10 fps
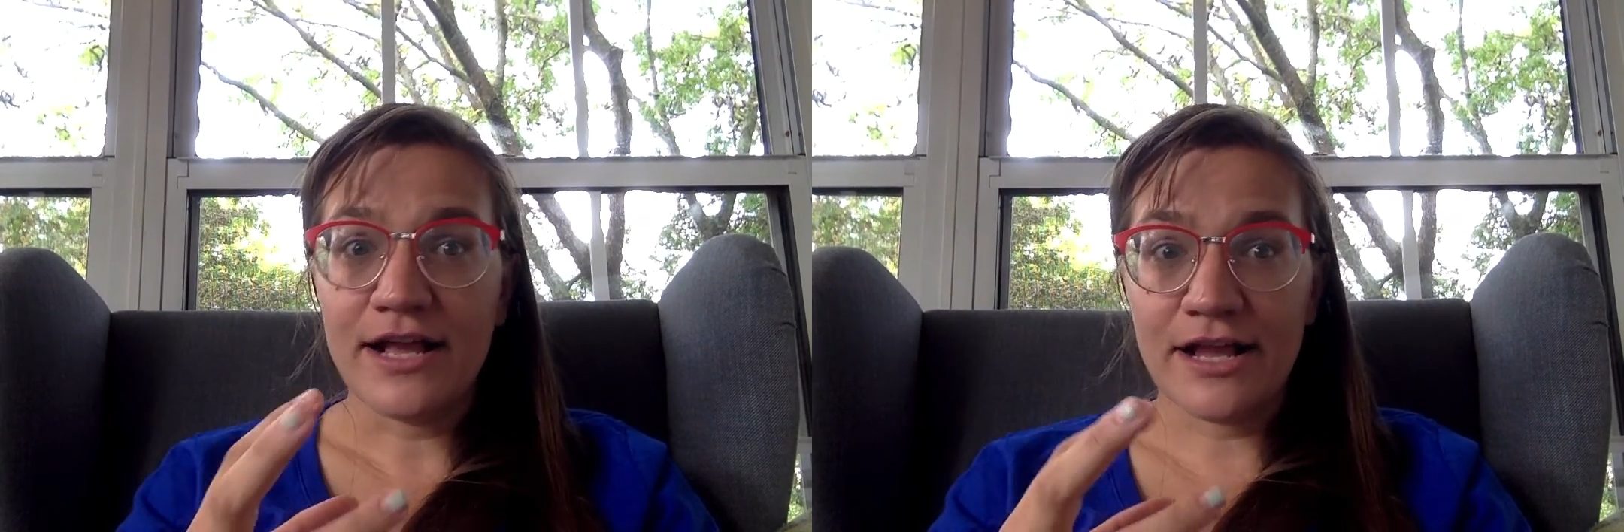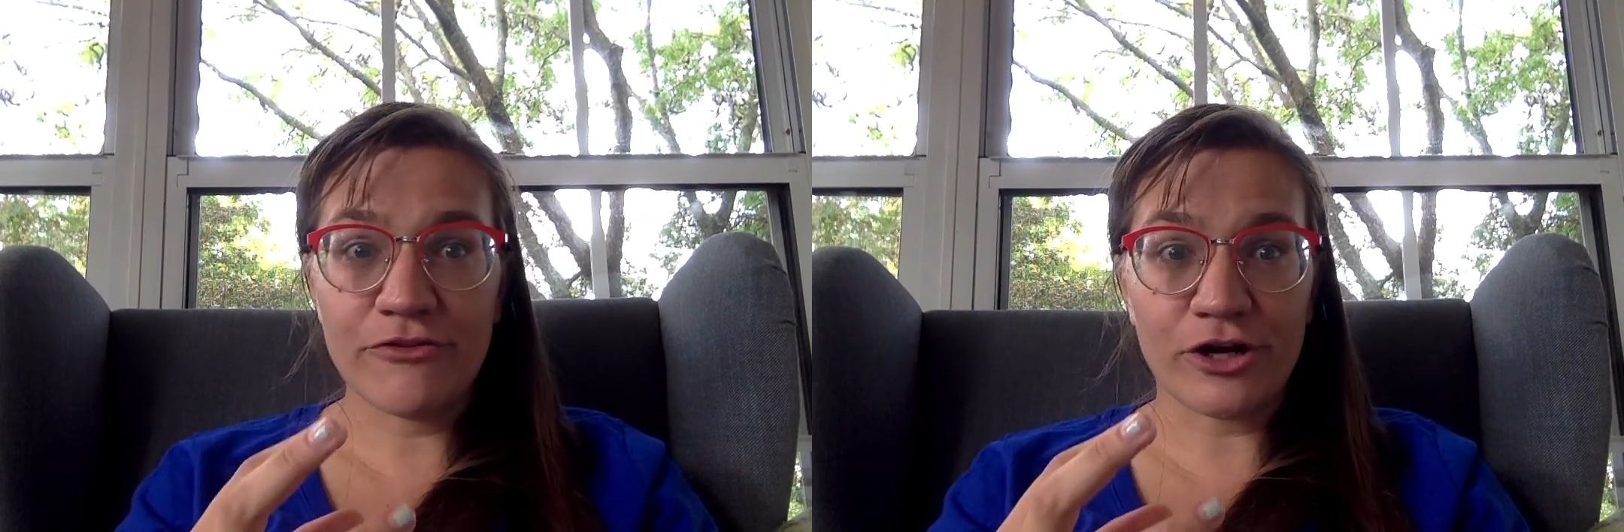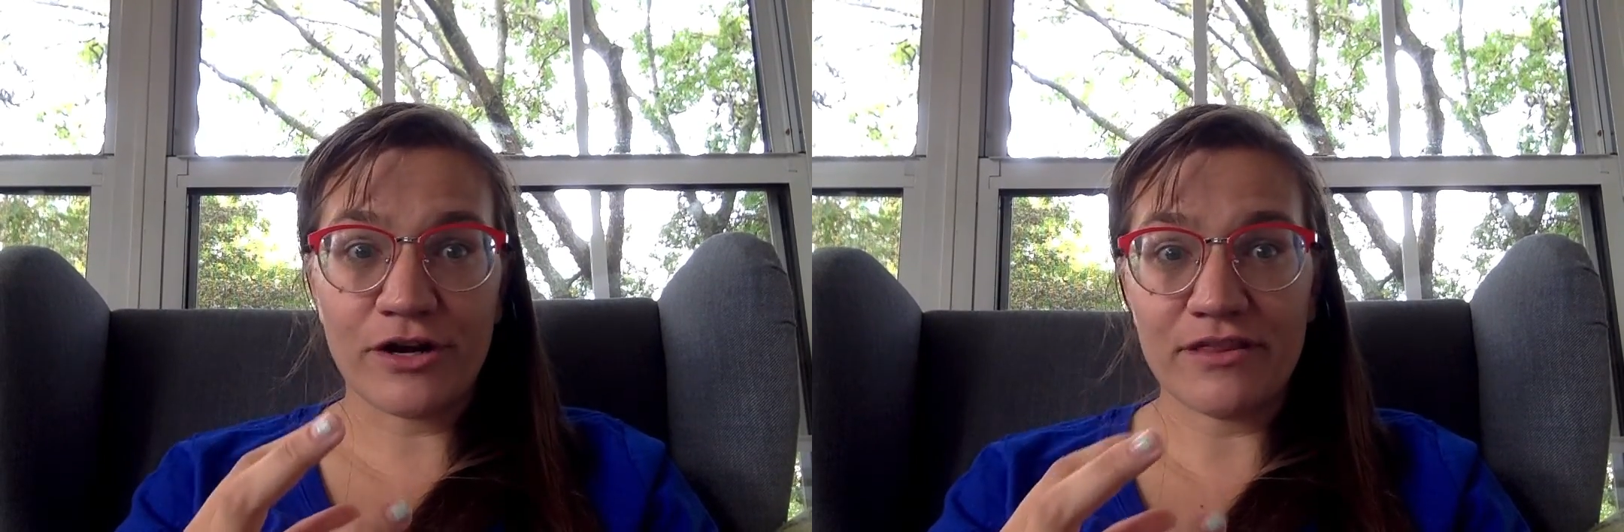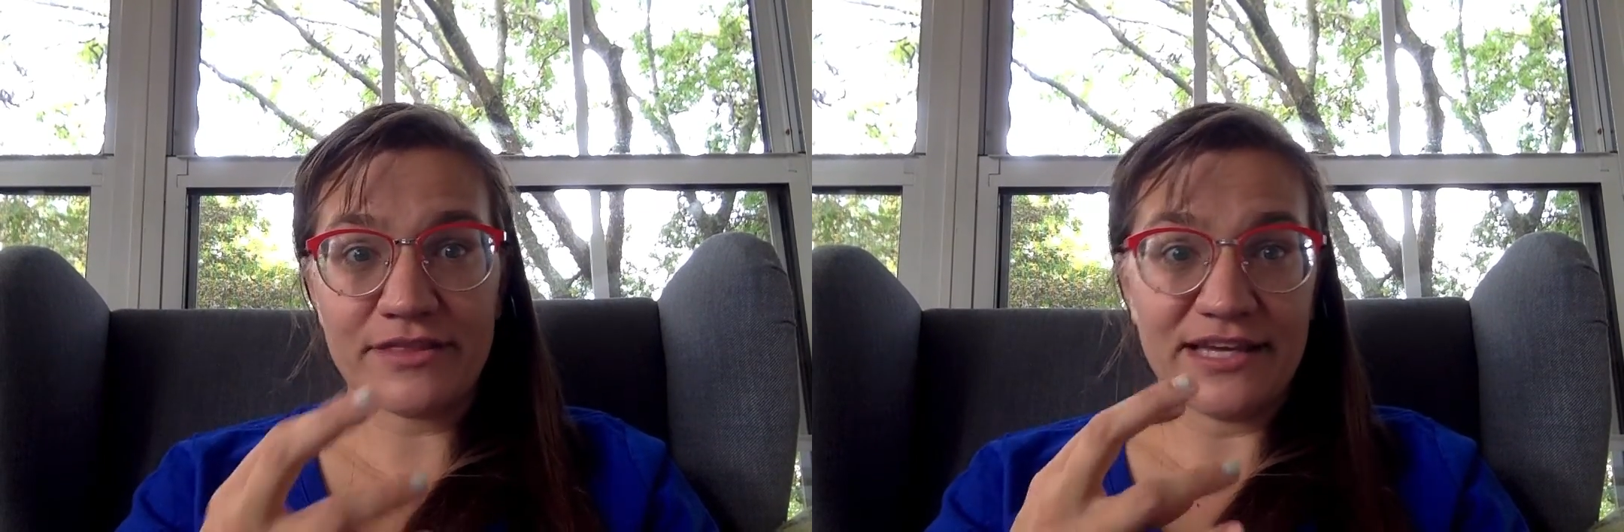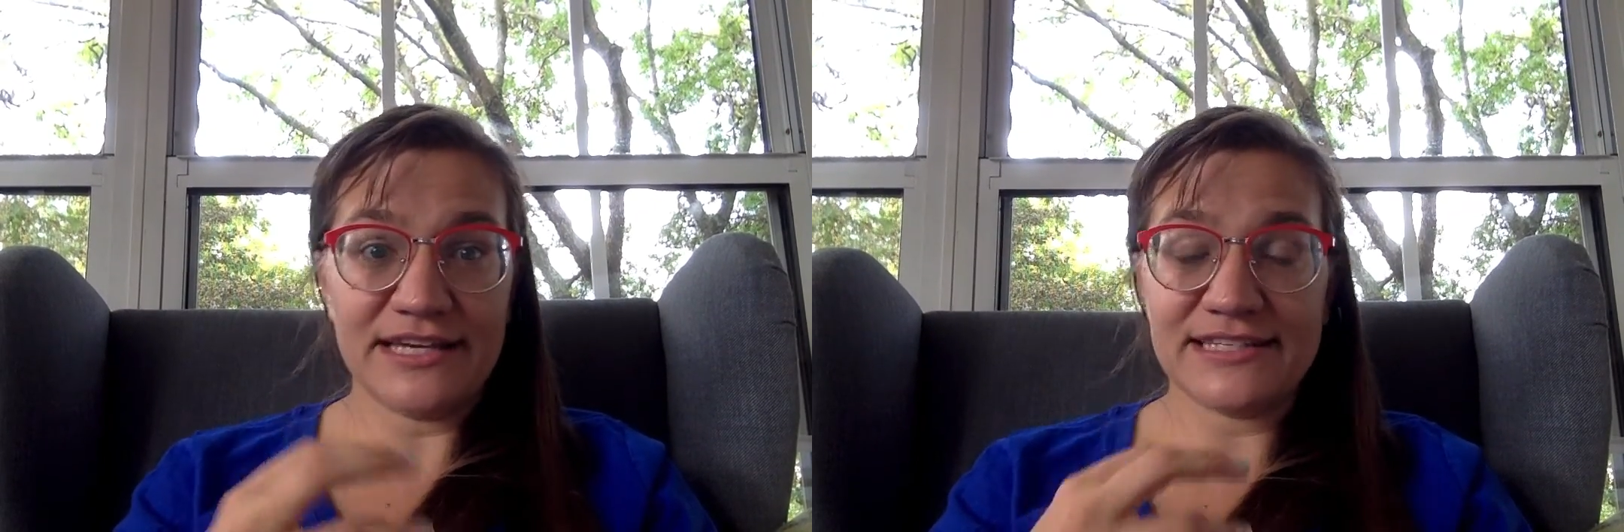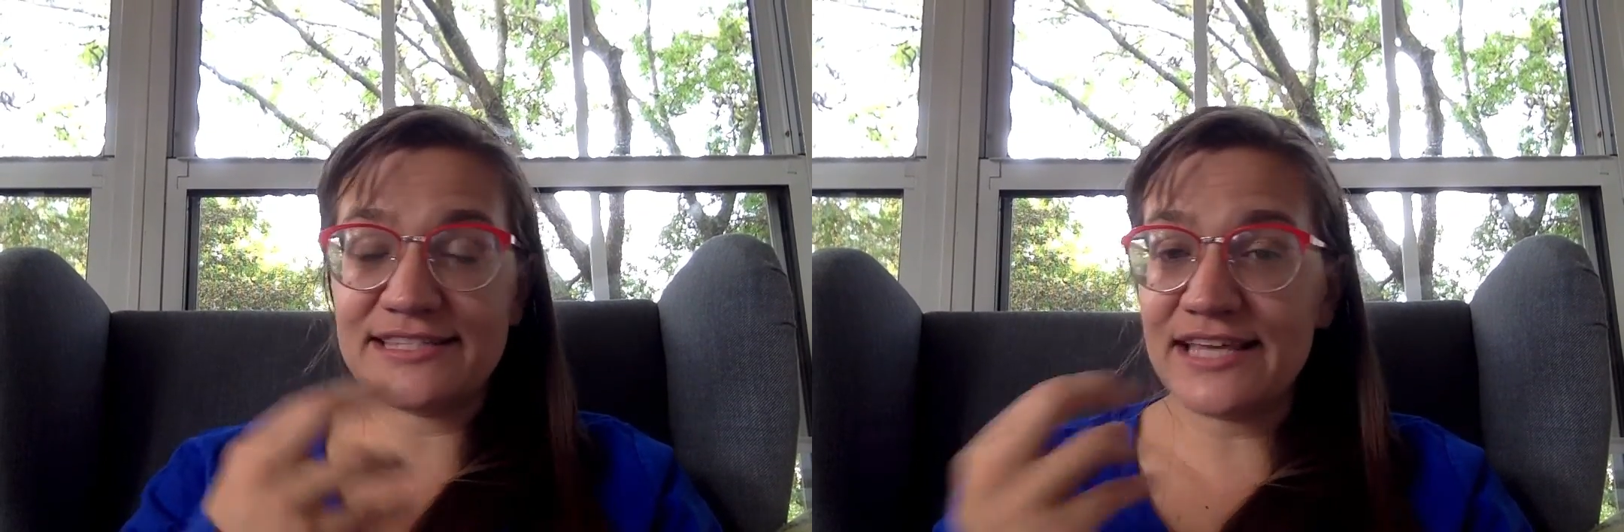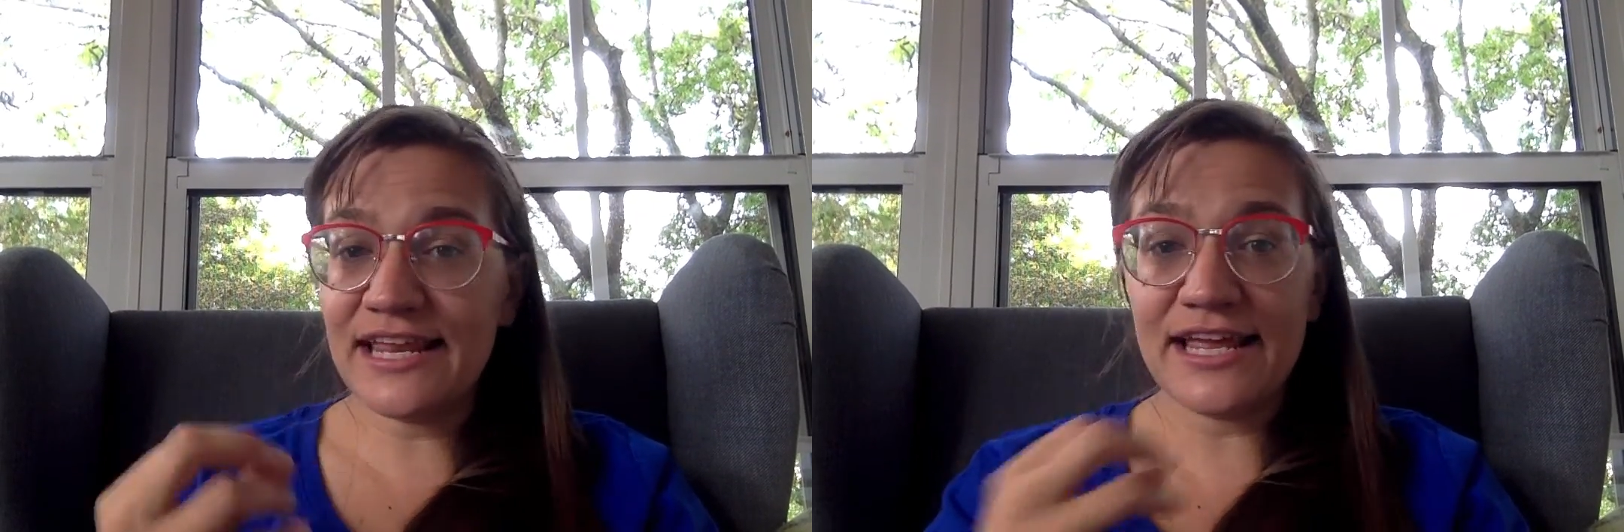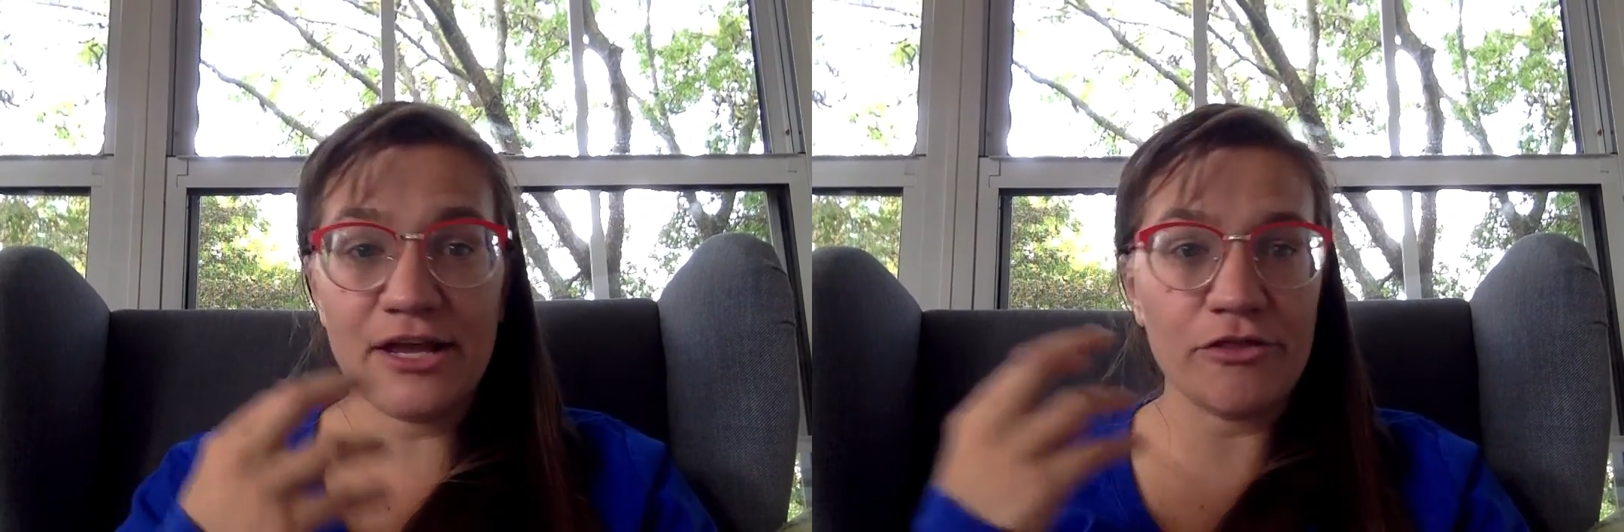either the
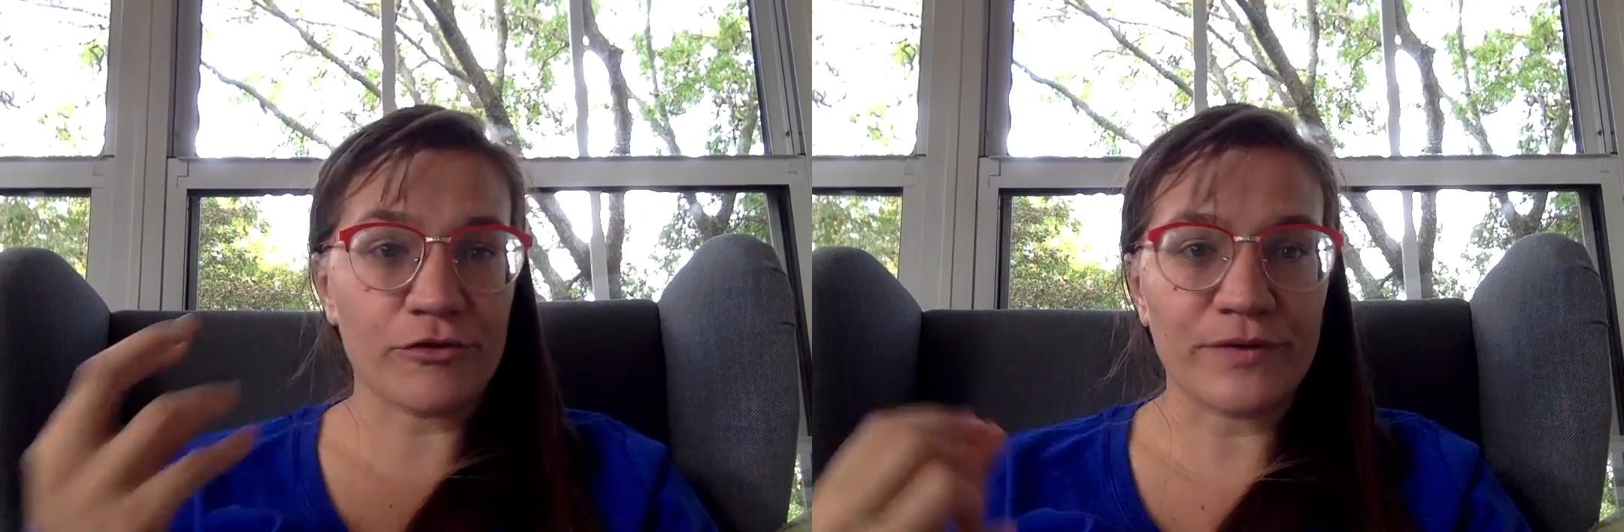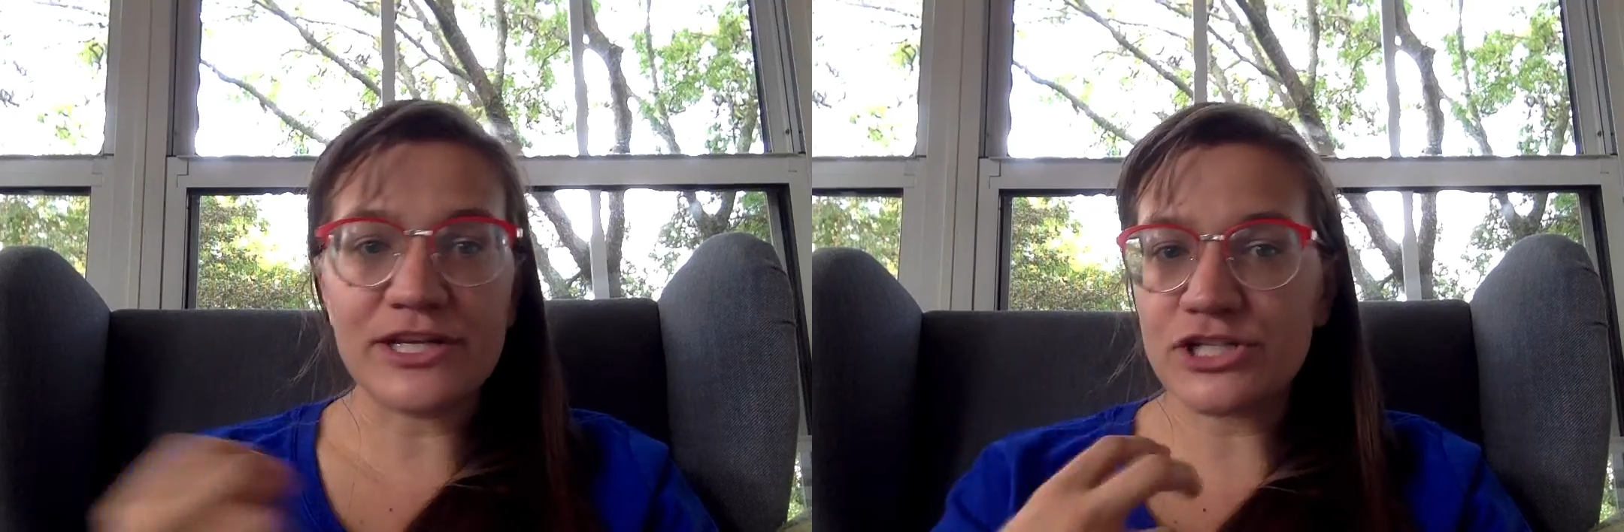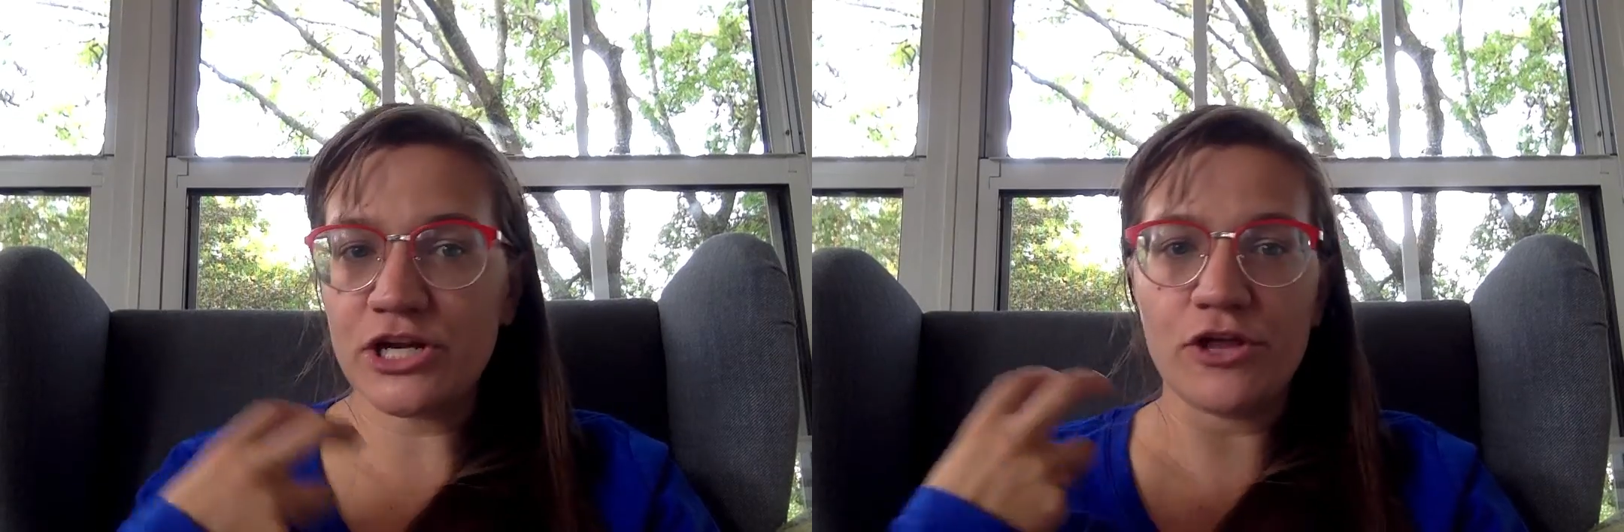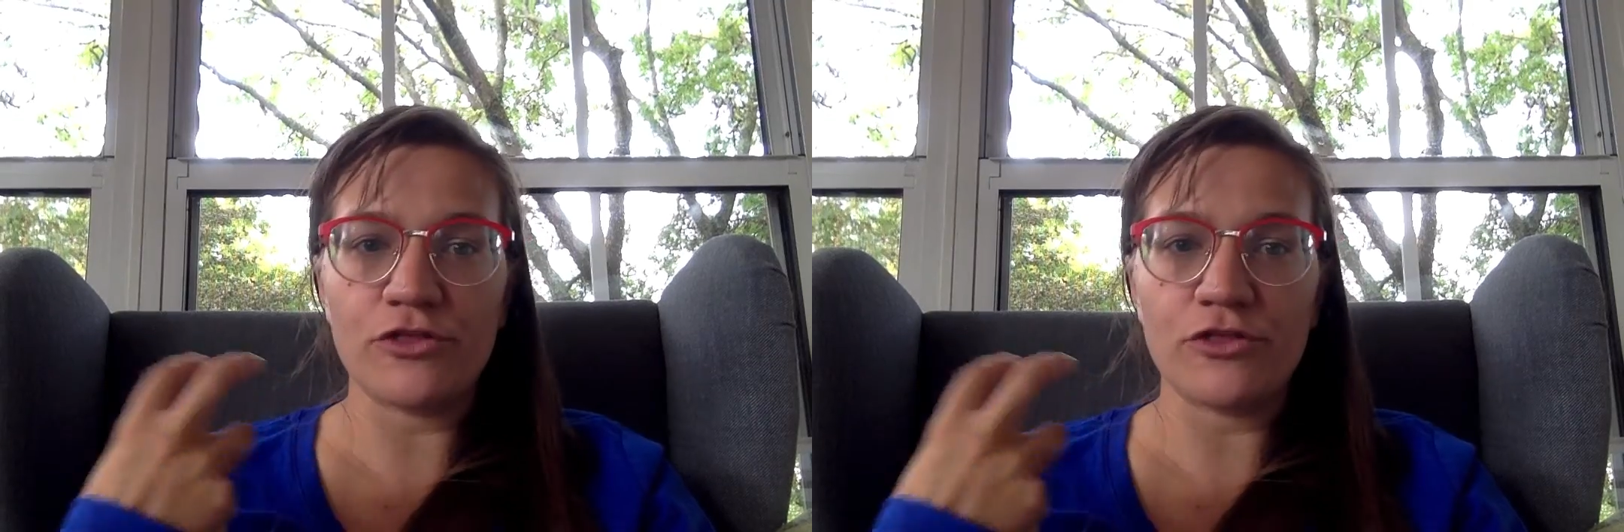city, the region,